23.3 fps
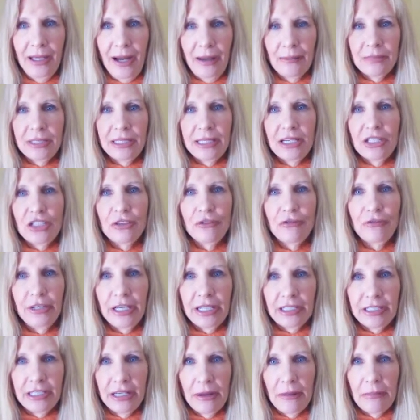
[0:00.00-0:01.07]
I'm such a
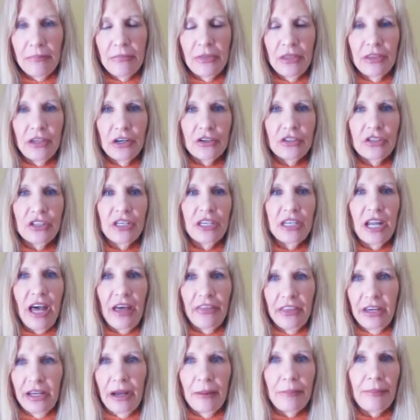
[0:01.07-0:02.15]
victim, there's
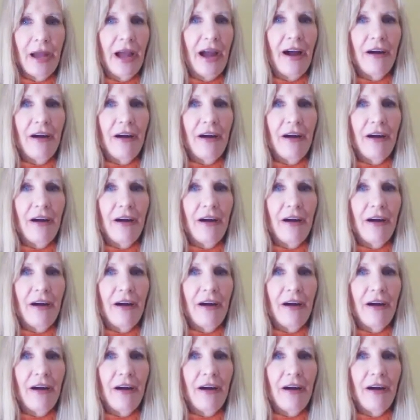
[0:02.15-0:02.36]
nothing I'm